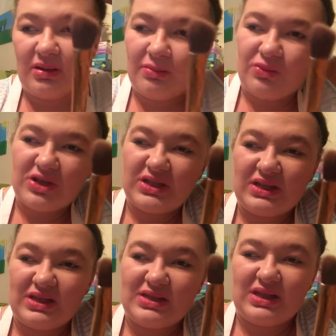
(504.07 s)
A brush
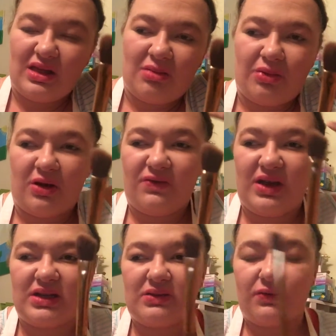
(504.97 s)
like this is
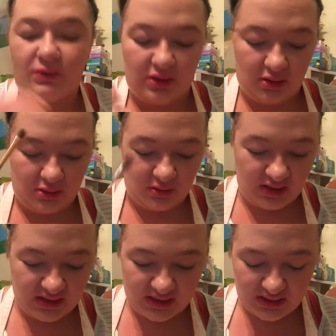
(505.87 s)
perfect for your
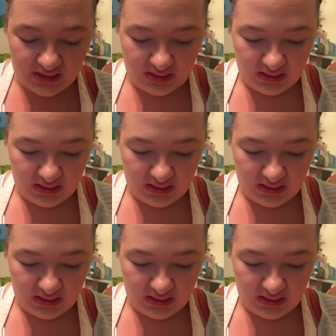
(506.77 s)
crease.